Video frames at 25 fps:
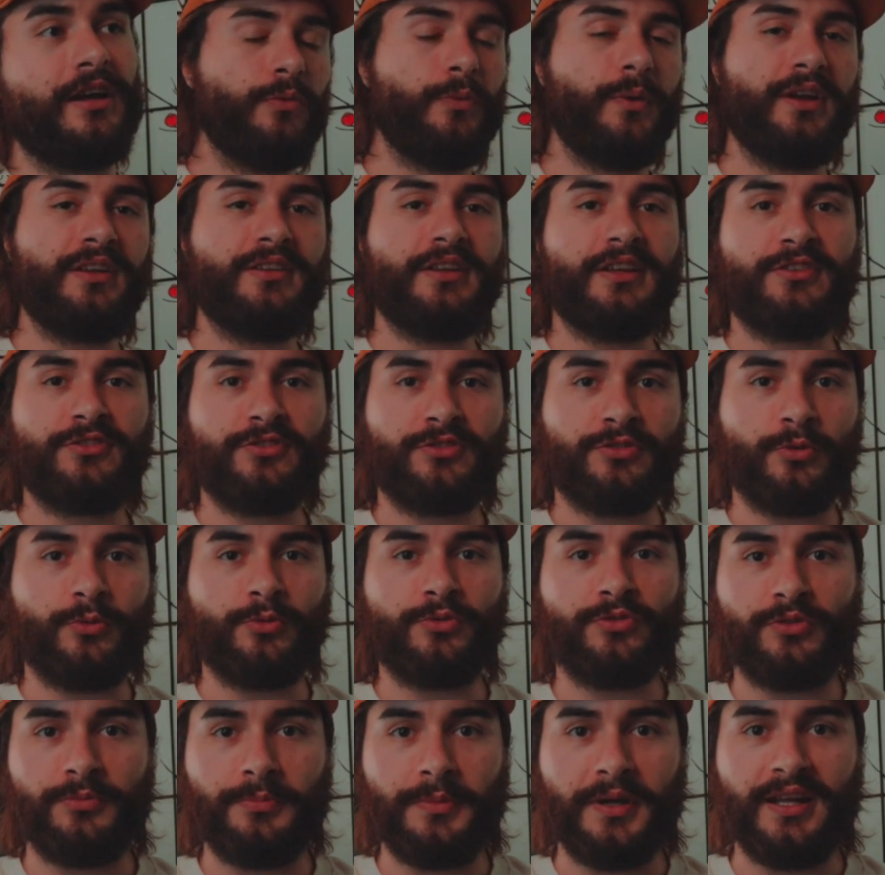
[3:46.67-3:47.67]
The way that
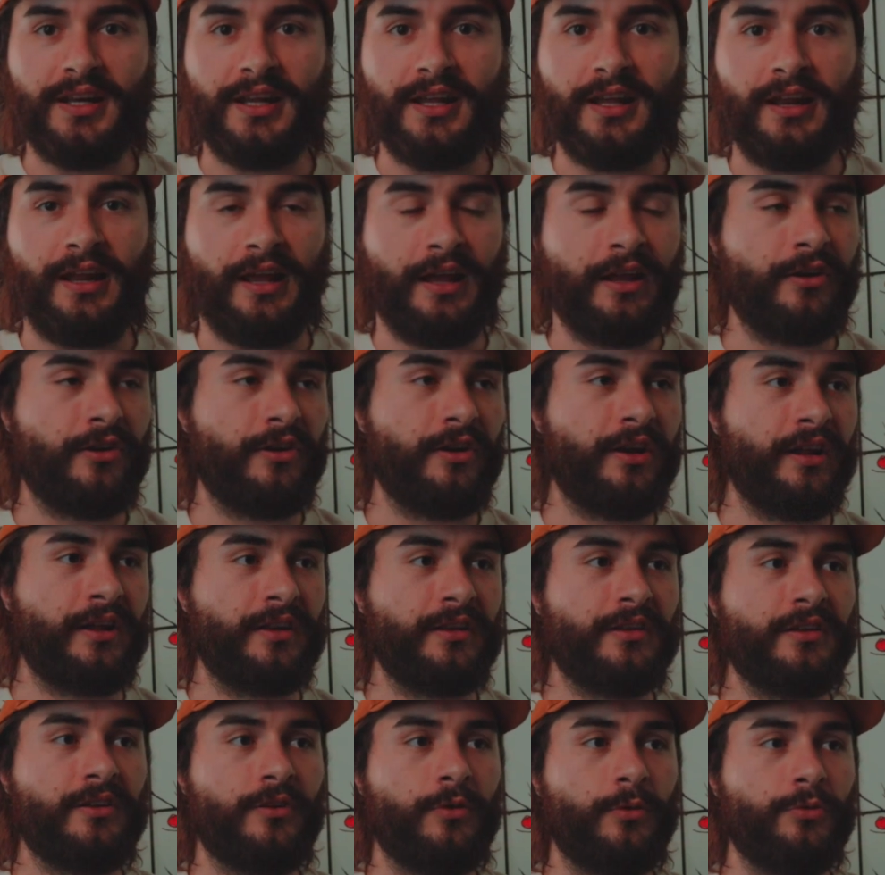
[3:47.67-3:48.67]
social media and
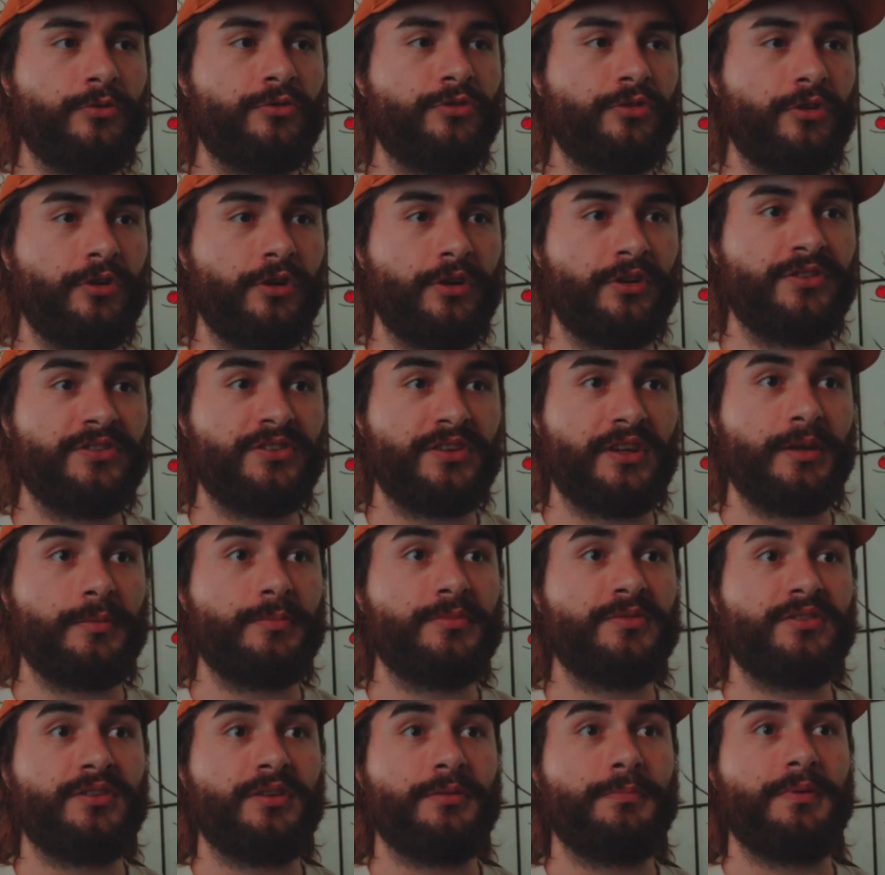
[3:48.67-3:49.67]
internet culture
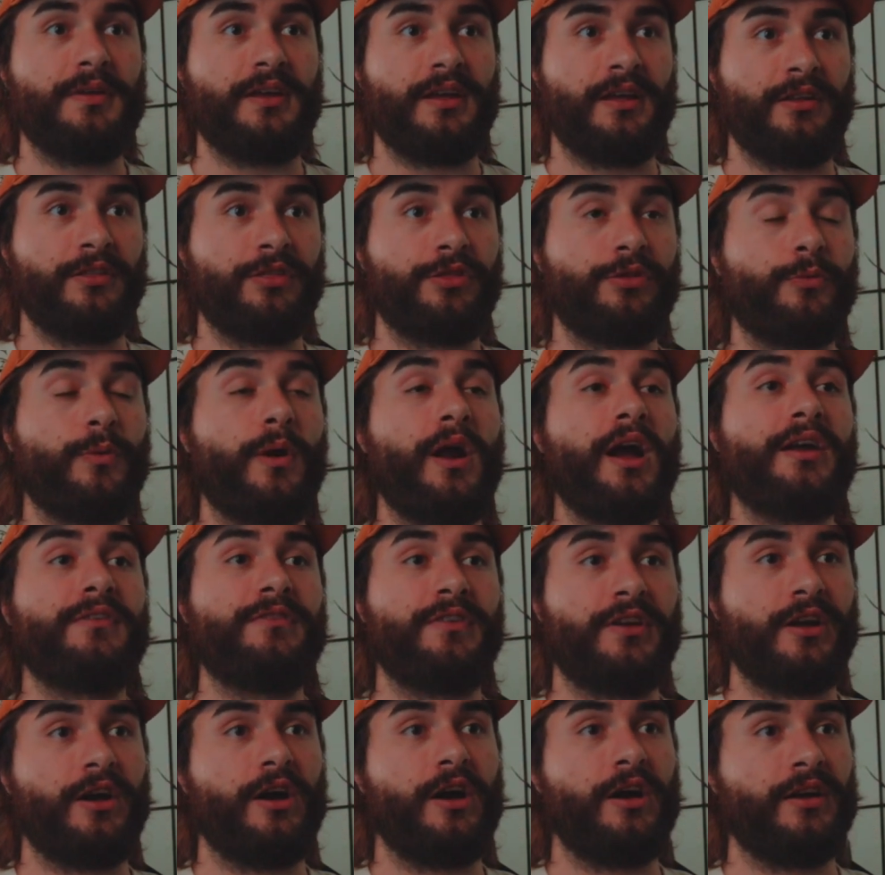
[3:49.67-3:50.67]
seems to be
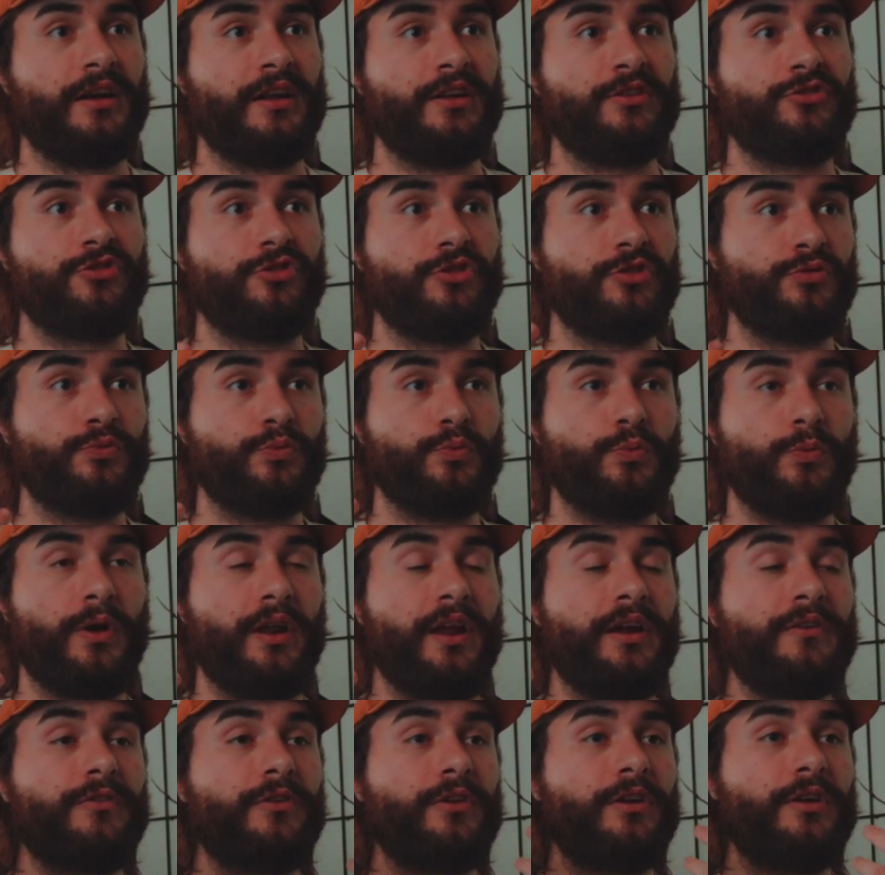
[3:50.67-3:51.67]
thriving on, it's just
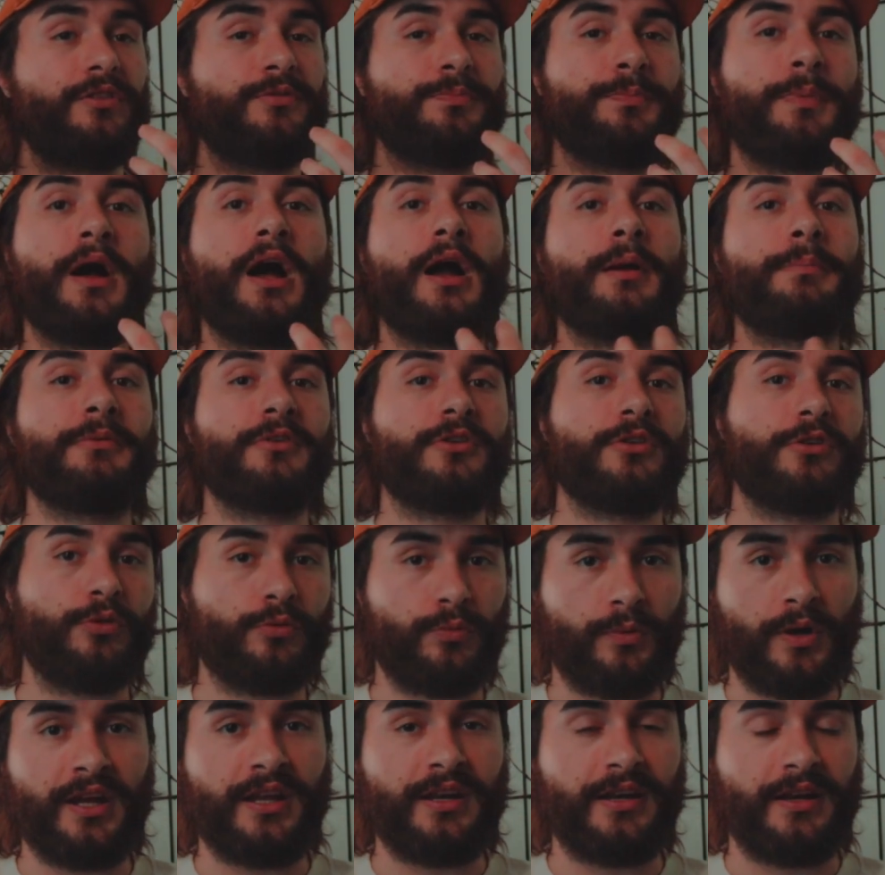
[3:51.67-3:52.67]
whatever is popular
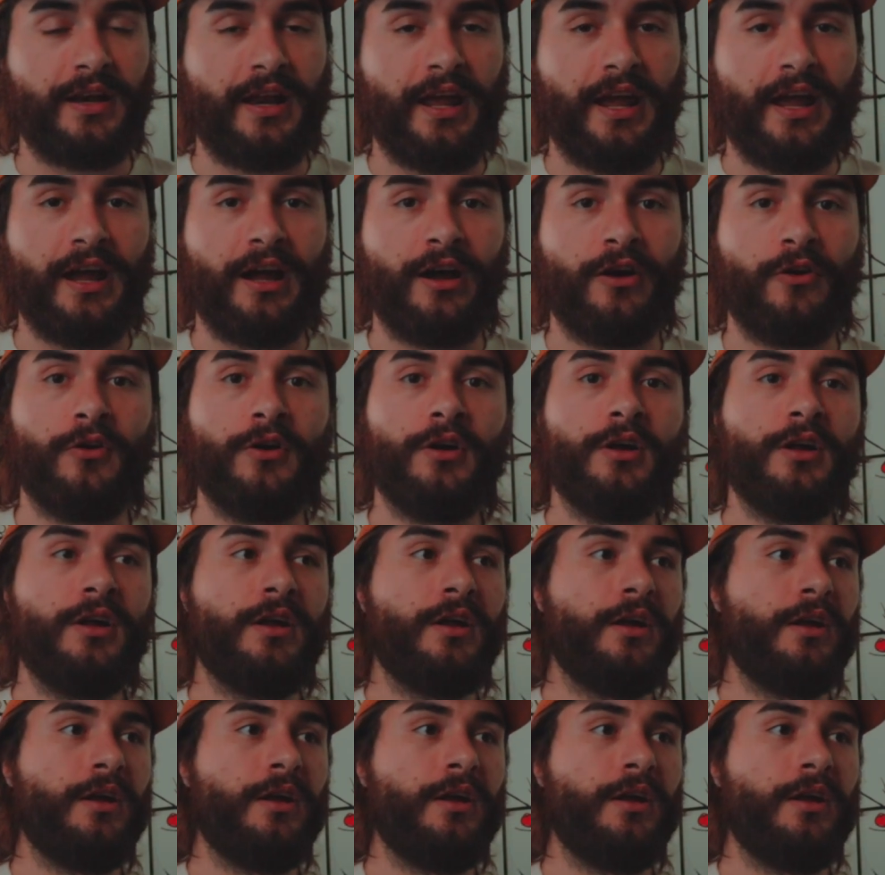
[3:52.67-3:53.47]
right now,